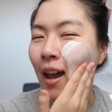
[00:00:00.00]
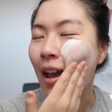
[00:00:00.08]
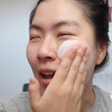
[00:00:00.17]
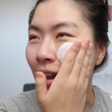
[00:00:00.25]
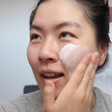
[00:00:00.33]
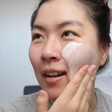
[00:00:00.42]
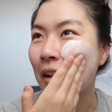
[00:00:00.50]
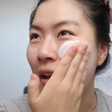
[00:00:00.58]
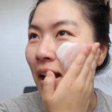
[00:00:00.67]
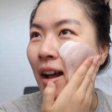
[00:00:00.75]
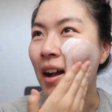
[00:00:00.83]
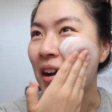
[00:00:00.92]
and
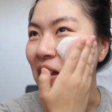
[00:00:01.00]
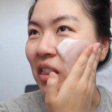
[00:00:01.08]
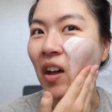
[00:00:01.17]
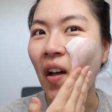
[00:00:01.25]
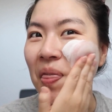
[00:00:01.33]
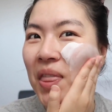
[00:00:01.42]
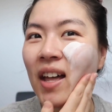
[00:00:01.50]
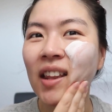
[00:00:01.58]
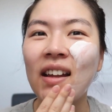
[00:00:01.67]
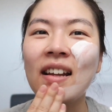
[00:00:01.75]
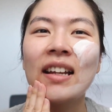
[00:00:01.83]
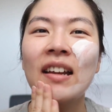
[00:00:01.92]
I thought that
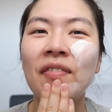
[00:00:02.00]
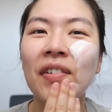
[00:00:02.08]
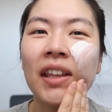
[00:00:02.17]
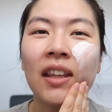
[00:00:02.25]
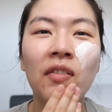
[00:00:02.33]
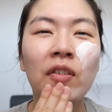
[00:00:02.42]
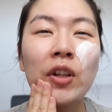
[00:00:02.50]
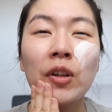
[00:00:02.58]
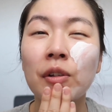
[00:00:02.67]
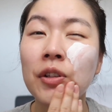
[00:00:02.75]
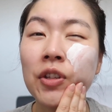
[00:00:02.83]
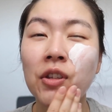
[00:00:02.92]
like if I lived
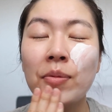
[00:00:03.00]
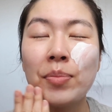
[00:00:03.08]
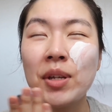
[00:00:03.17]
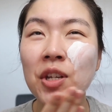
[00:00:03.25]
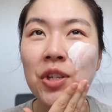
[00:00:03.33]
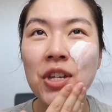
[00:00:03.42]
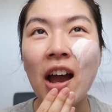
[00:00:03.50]
close to the beach,